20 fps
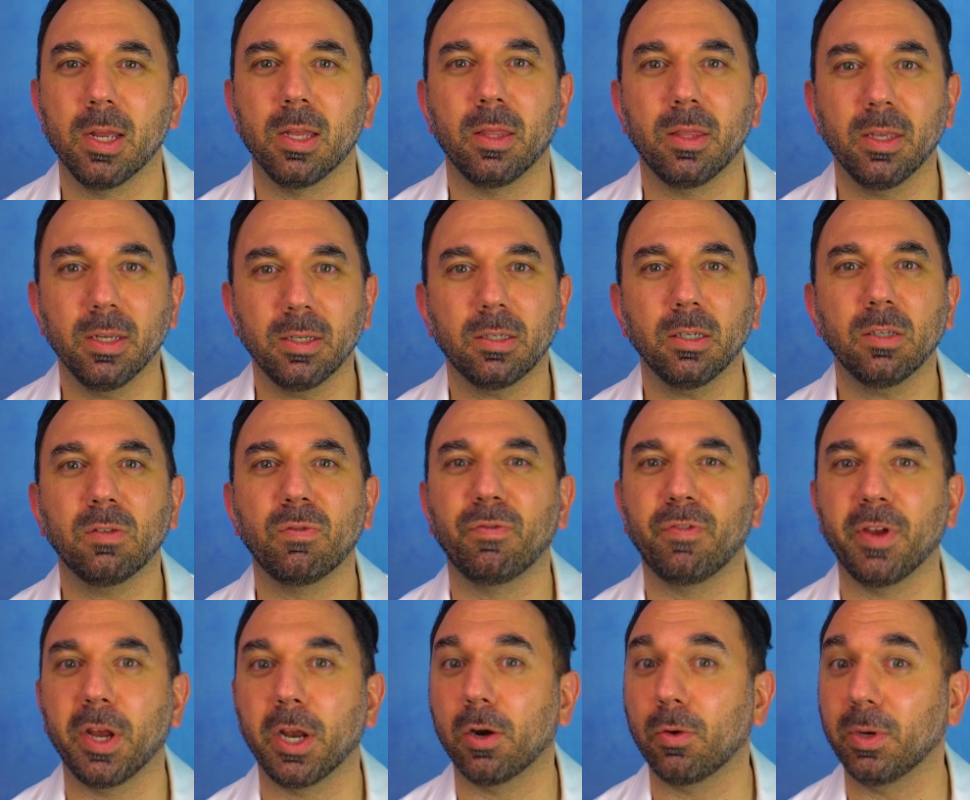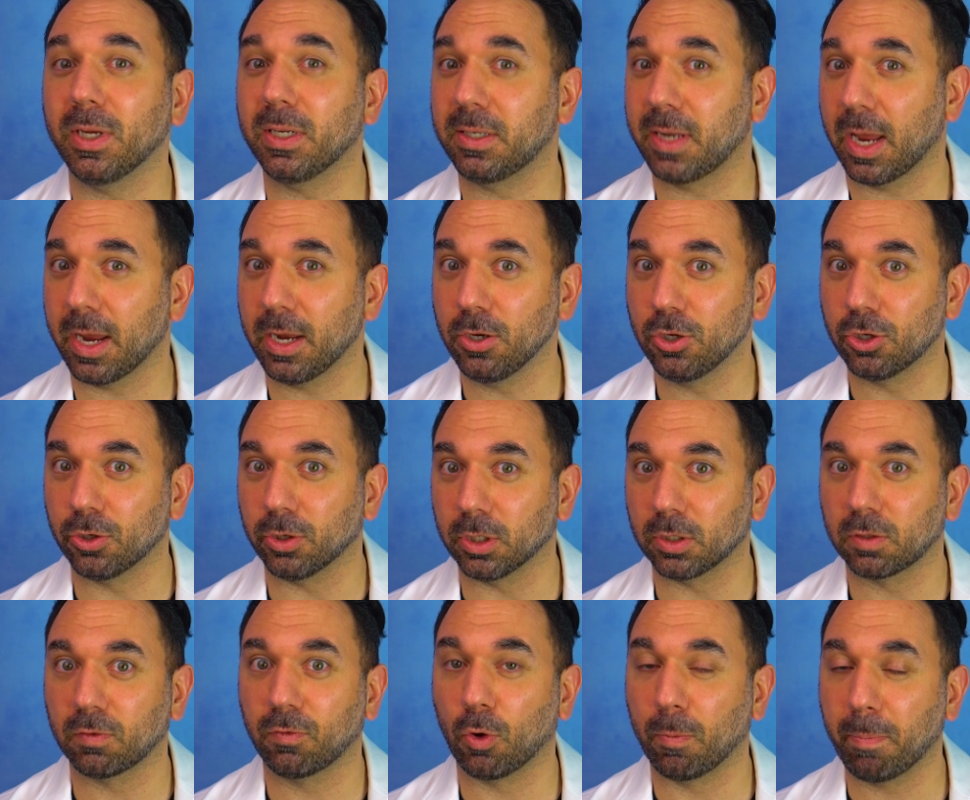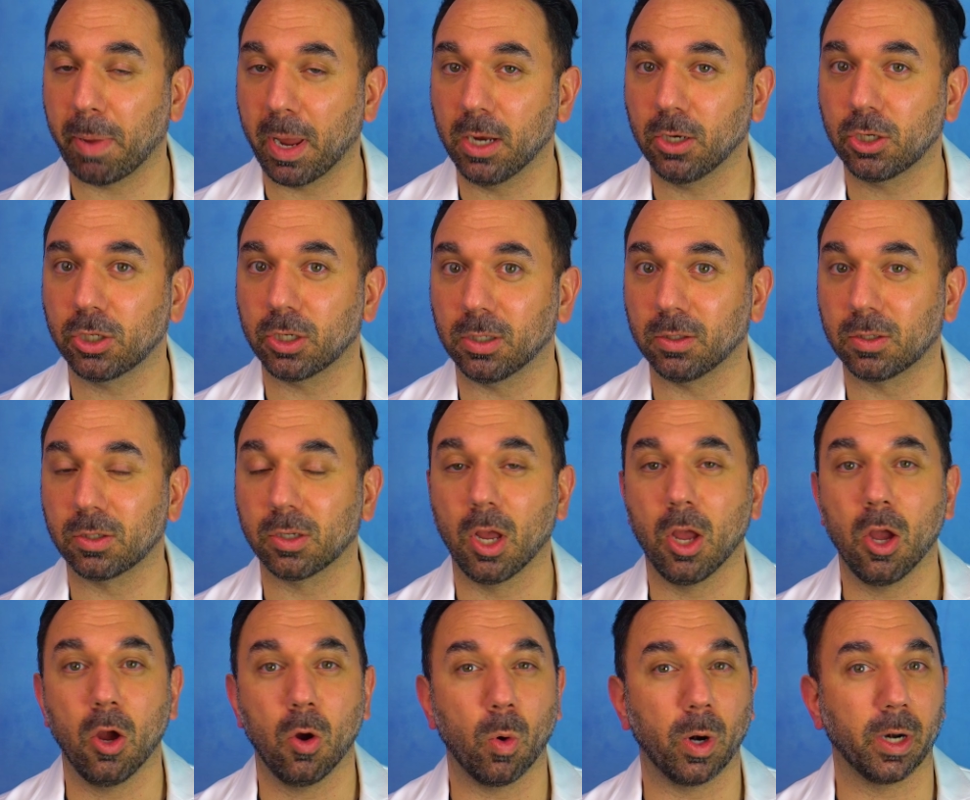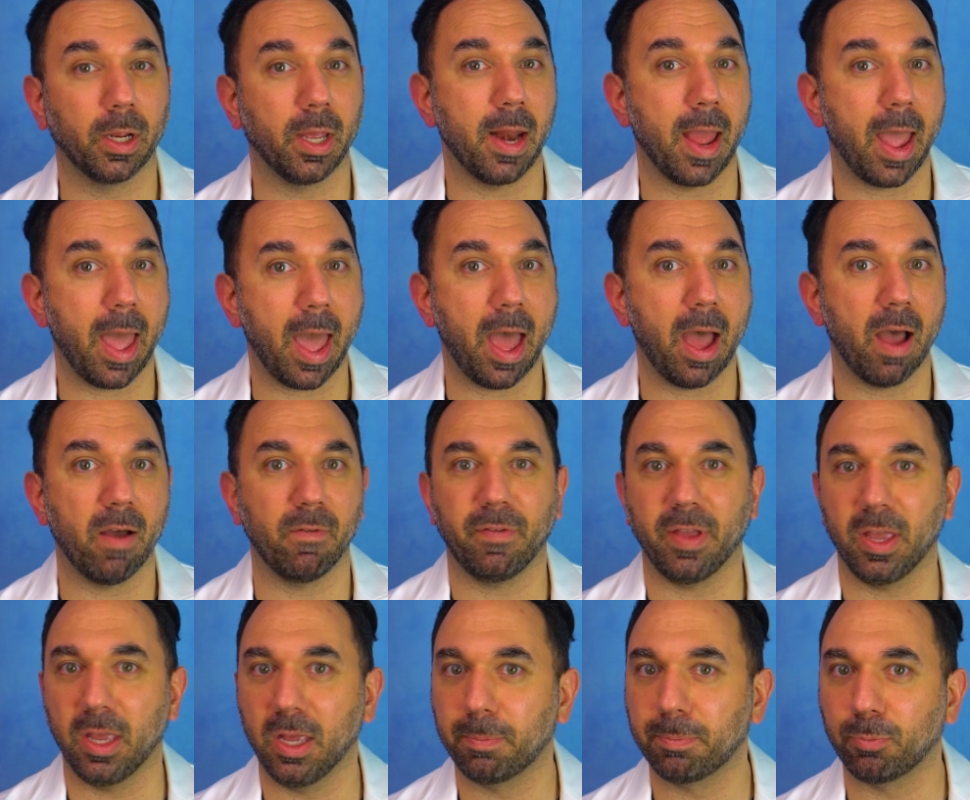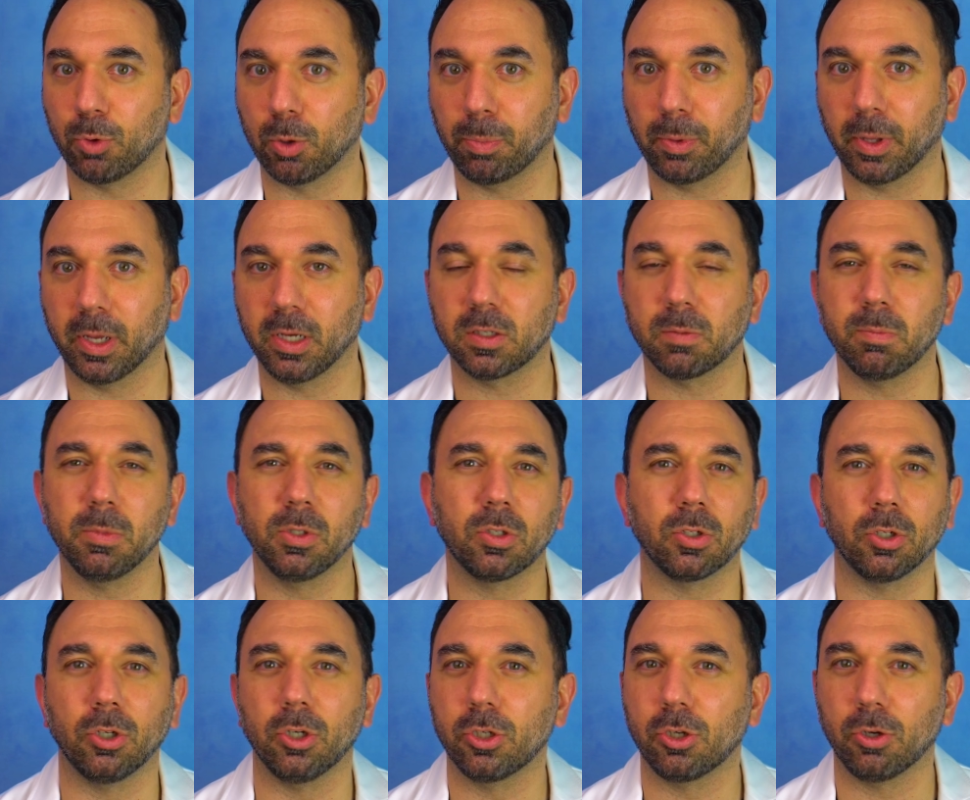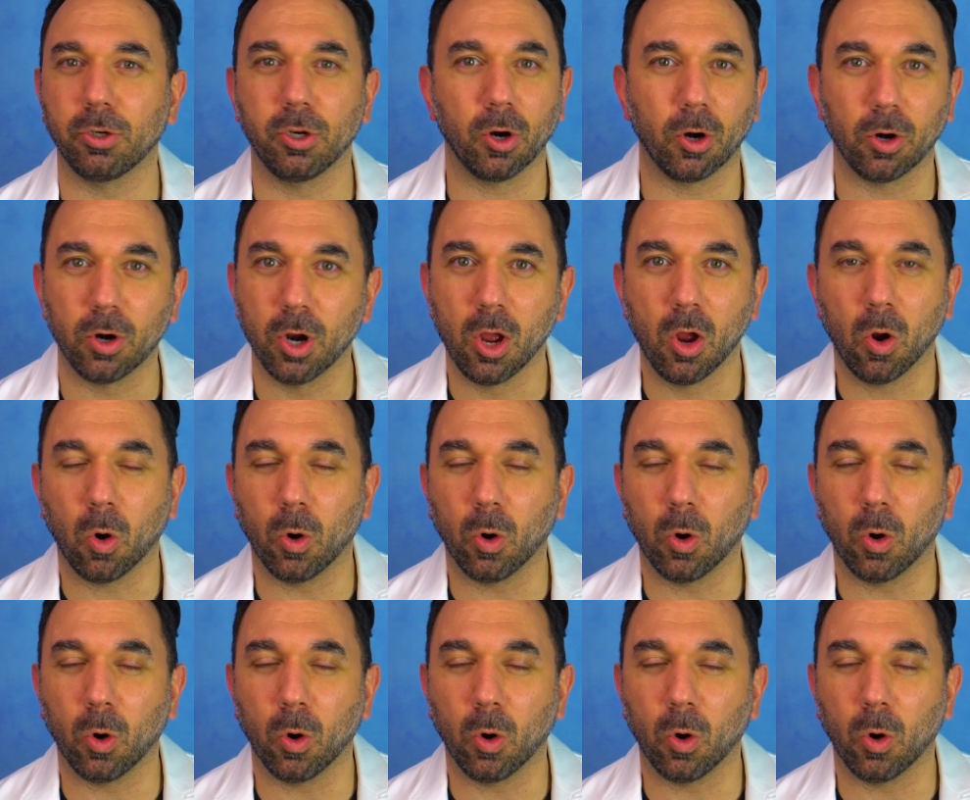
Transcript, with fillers: This is very dangerous for patients who are going to have hip replacement surgery or,